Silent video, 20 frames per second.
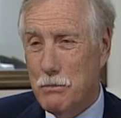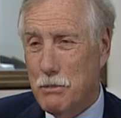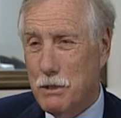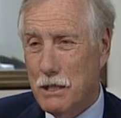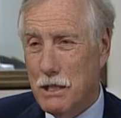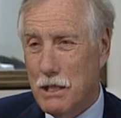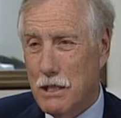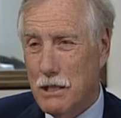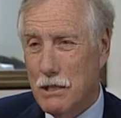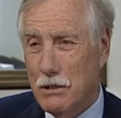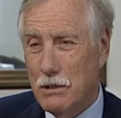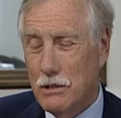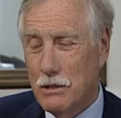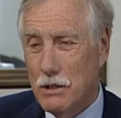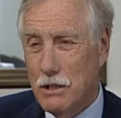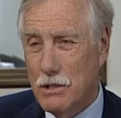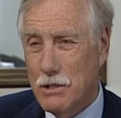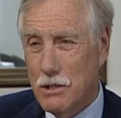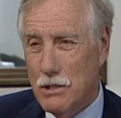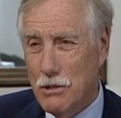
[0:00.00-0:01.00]
have been
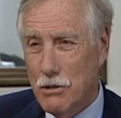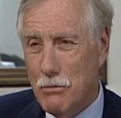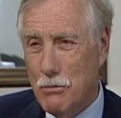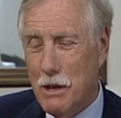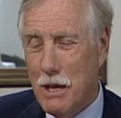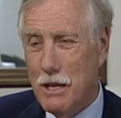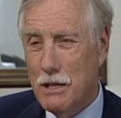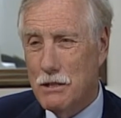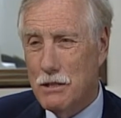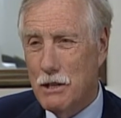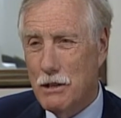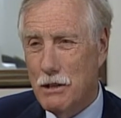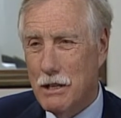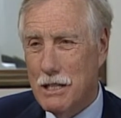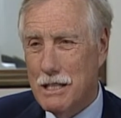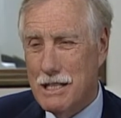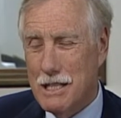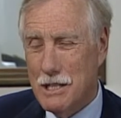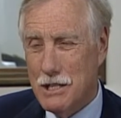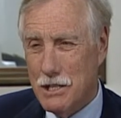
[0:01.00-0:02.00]
killed. It's a
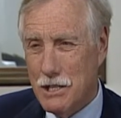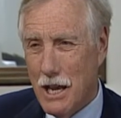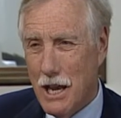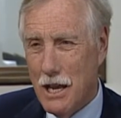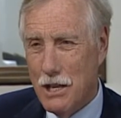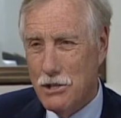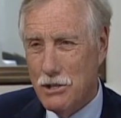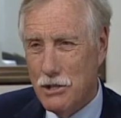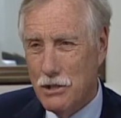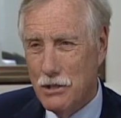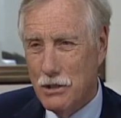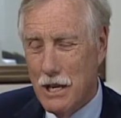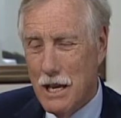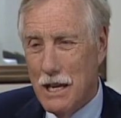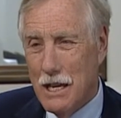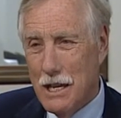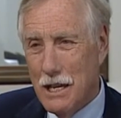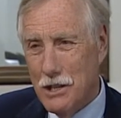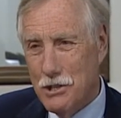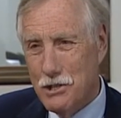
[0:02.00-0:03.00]
humanitarian disaster.
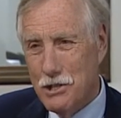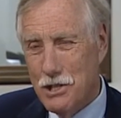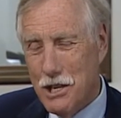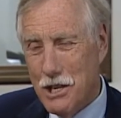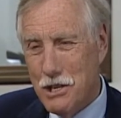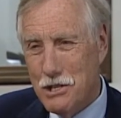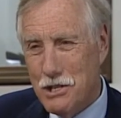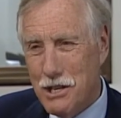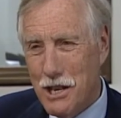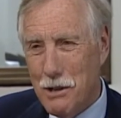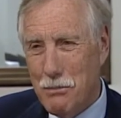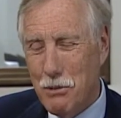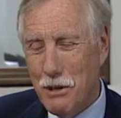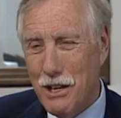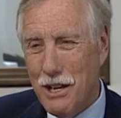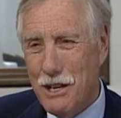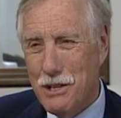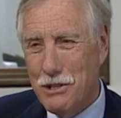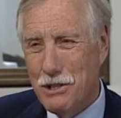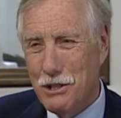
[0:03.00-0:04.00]
It's
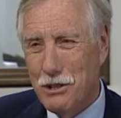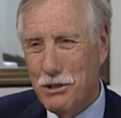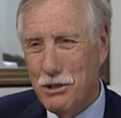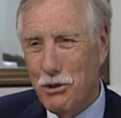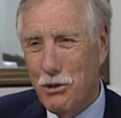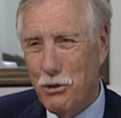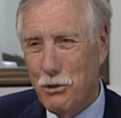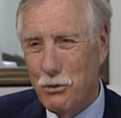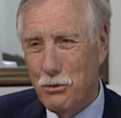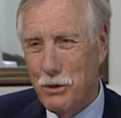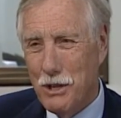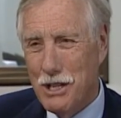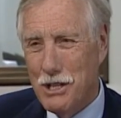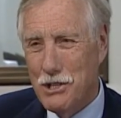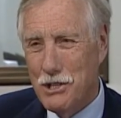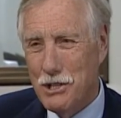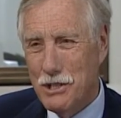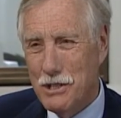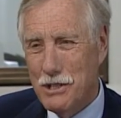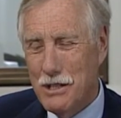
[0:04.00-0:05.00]
destabilizing the whole
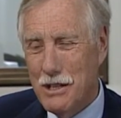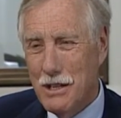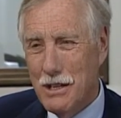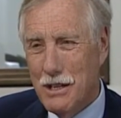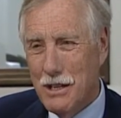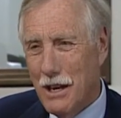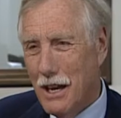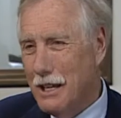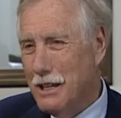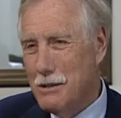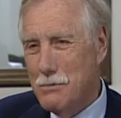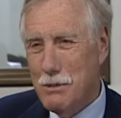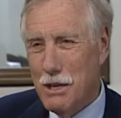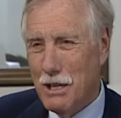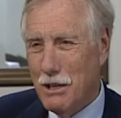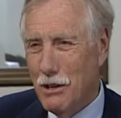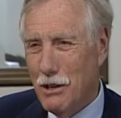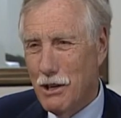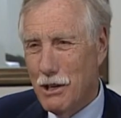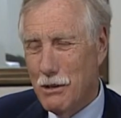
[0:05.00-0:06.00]
region. I can
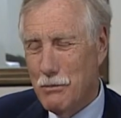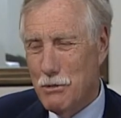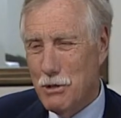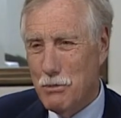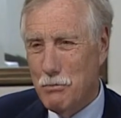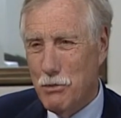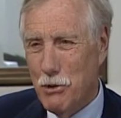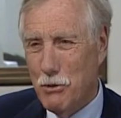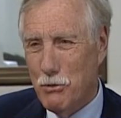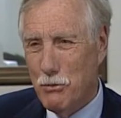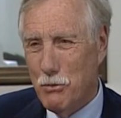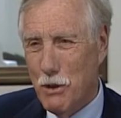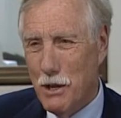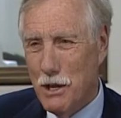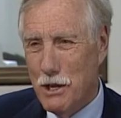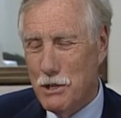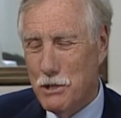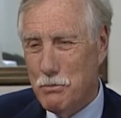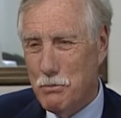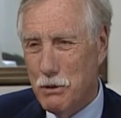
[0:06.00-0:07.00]
make arguments both
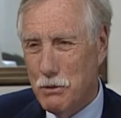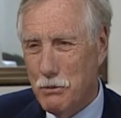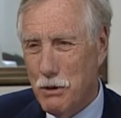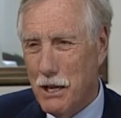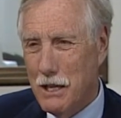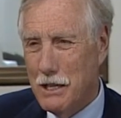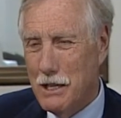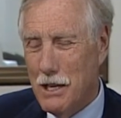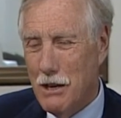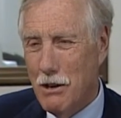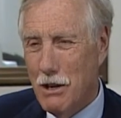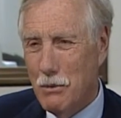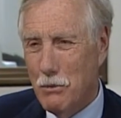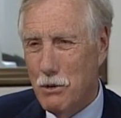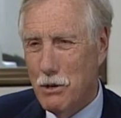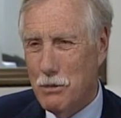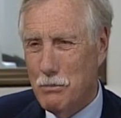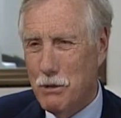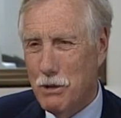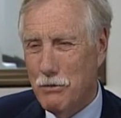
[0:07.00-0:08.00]
ways, but right now I
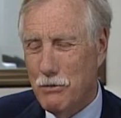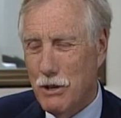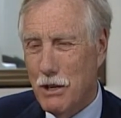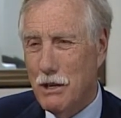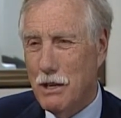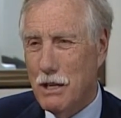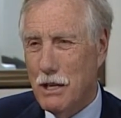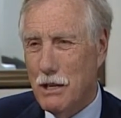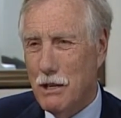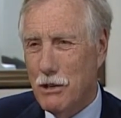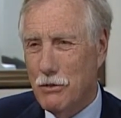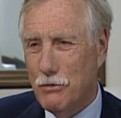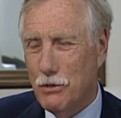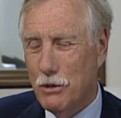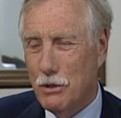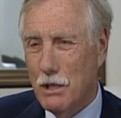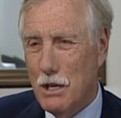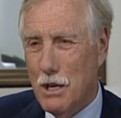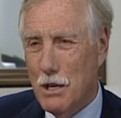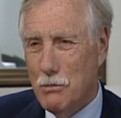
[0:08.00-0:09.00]
want to be very
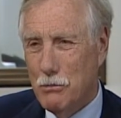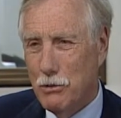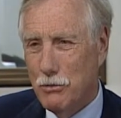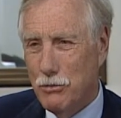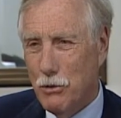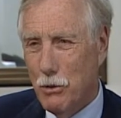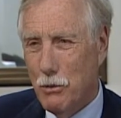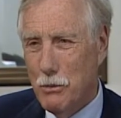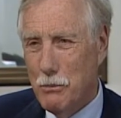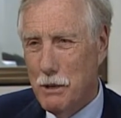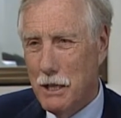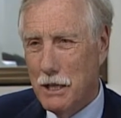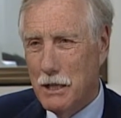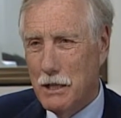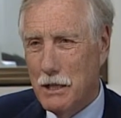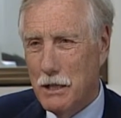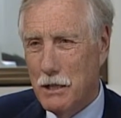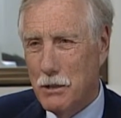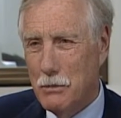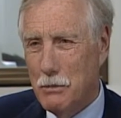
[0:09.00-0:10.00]
careful before we make
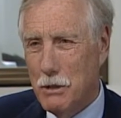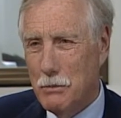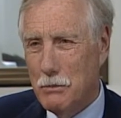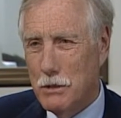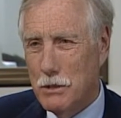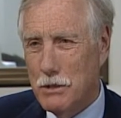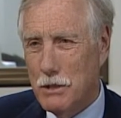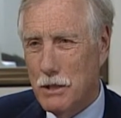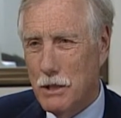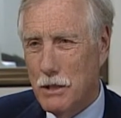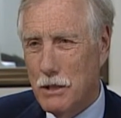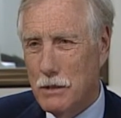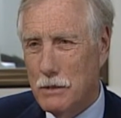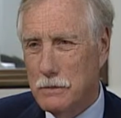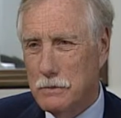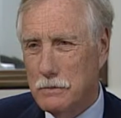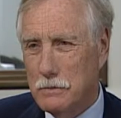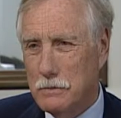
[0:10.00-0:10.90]
any commitments there.